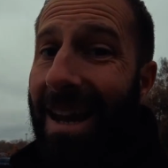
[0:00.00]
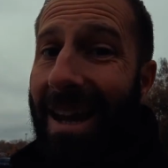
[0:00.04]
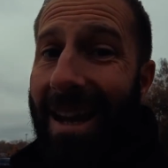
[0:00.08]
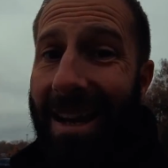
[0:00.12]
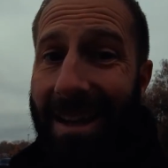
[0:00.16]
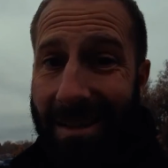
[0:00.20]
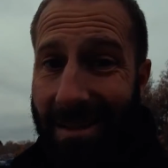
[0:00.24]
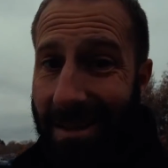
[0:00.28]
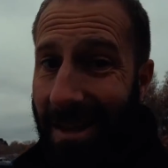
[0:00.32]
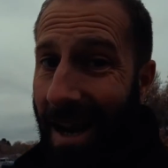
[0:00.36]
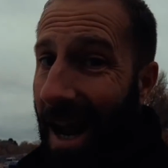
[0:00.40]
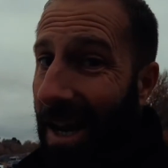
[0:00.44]

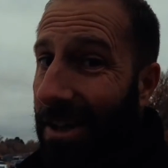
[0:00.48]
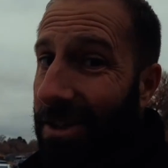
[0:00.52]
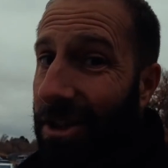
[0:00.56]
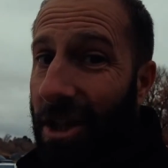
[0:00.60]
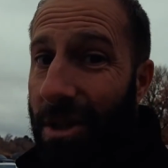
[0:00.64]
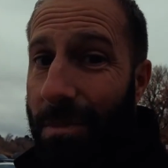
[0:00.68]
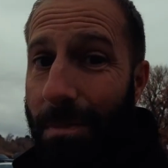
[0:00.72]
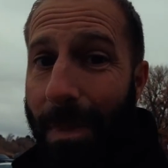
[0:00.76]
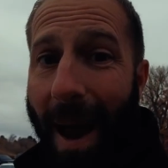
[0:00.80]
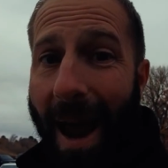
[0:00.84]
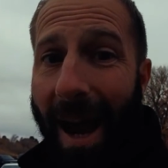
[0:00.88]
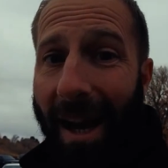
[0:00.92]
is not
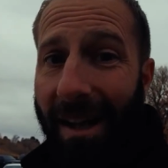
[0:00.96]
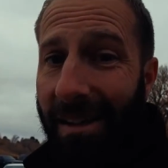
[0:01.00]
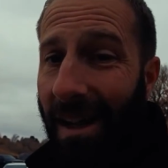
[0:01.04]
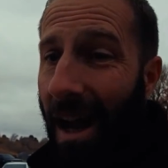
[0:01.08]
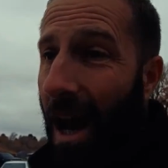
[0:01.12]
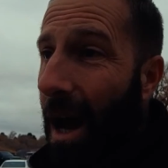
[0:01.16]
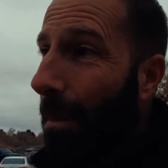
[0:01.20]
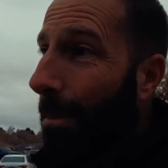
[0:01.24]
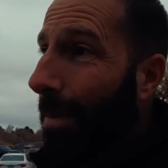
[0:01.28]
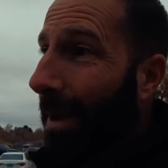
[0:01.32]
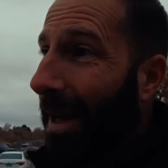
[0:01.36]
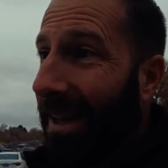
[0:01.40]
just backed
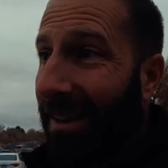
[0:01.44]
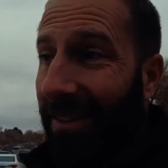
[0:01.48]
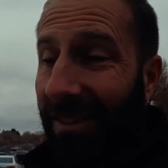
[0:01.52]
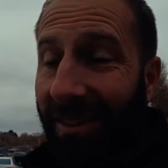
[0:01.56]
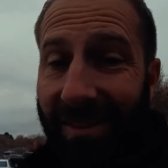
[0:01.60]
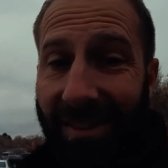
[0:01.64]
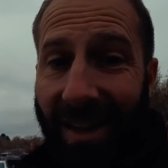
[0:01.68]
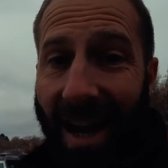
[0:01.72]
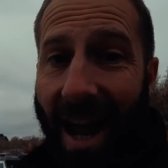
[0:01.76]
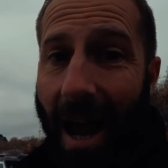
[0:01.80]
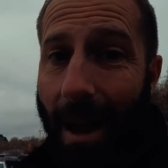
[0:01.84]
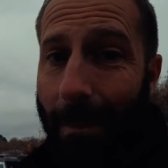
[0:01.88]
up, it's
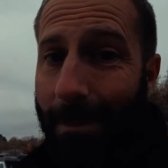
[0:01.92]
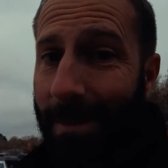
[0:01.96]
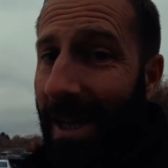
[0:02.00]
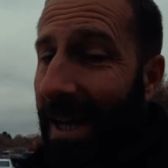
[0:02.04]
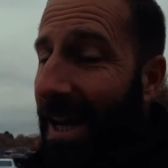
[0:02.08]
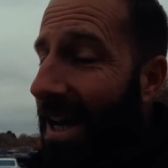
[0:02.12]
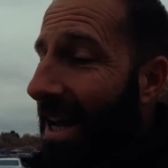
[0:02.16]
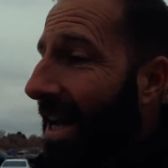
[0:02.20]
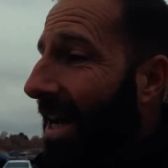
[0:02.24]
stopped,